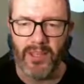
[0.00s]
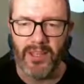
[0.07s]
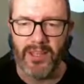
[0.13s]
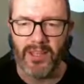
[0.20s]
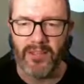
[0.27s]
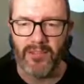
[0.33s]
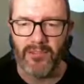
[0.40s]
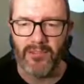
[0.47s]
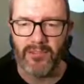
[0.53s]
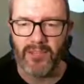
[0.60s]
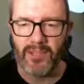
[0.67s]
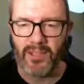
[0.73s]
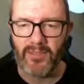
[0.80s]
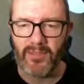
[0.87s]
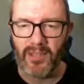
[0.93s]
It looks
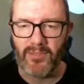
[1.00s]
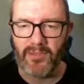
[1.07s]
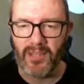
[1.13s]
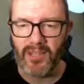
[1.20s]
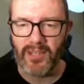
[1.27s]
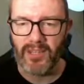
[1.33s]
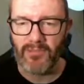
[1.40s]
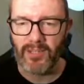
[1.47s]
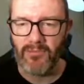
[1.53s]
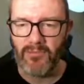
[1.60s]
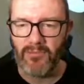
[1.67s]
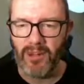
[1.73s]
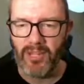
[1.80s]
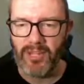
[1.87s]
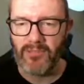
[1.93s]
like it might be the latter, but no.
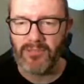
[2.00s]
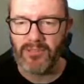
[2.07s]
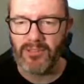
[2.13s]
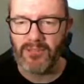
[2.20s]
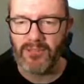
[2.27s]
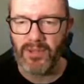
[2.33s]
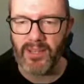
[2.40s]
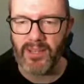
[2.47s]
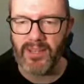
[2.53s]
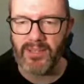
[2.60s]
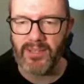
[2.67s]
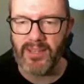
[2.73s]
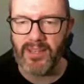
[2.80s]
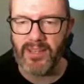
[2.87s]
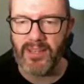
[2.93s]
Reguilson plays
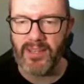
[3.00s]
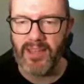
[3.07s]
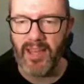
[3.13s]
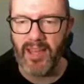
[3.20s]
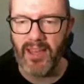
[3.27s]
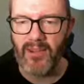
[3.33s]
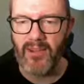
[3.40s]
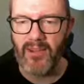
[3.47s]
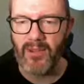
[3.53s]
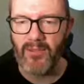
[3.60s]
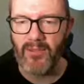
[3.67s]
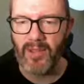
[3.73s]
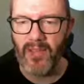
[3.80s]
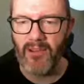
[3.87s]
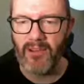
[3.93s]
in Carrillo.
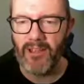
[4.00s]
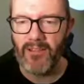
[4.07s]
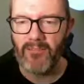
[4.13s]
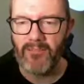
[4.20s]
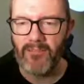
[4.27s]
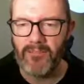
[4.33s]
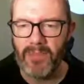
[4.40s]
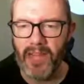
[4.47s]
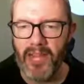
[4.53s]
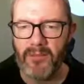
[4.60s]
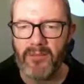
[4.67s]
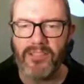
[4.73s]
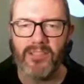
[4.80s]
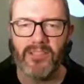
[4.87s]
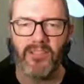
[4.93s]
Carrillo
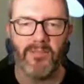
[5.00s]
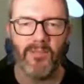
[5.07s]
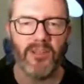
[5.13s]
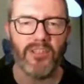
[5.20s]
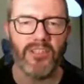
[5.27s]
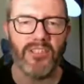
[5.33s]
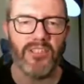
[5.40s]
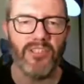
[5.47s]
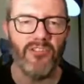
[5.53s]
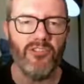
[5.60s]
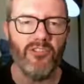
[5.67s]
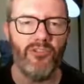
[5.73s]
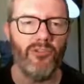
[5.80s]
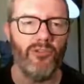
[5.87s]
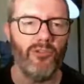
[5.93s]
powers into the box and he's
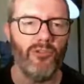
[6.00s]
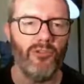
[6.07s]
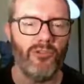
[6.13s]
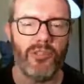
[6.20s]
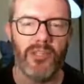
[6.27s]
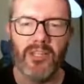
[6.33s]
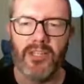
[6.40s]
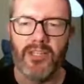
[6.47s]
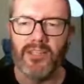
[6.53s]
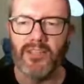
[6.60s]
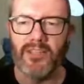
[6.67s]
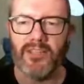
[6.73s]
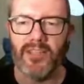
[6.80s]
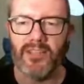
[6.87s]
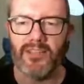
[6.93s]
scored. The
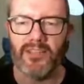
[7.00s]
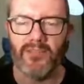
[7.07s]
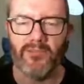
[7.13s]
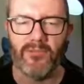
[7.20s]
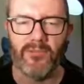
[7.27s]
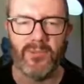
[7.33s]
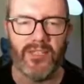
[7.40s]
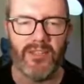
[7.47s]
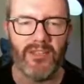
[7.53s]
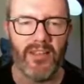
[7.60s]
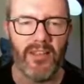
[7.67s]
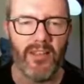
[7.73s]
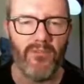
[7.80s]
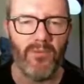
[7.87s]
tactical tweaks have